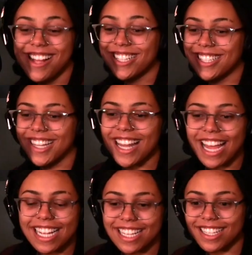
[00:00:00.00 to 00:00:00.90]

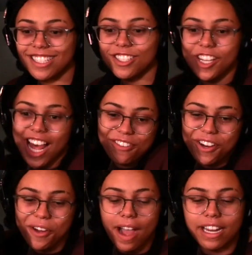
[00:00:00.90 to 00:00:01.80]
like I don't
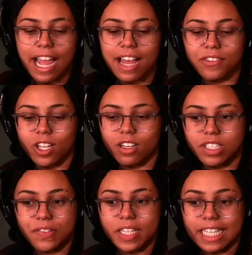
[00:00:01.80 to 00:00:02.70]
know. I have a lot of
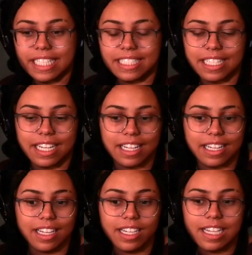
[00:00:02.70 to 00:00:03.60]
different things.
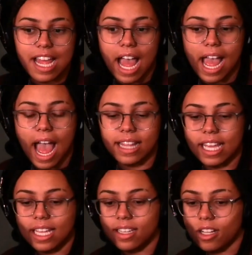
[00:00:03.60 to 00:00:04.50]
I
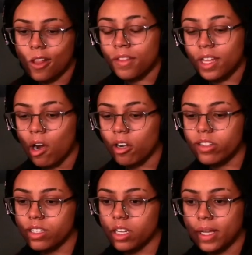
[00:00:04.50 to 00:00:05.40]
like a lot of the arts,
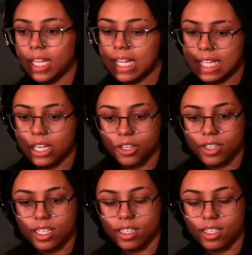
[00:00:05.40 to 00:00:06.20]
I like theater and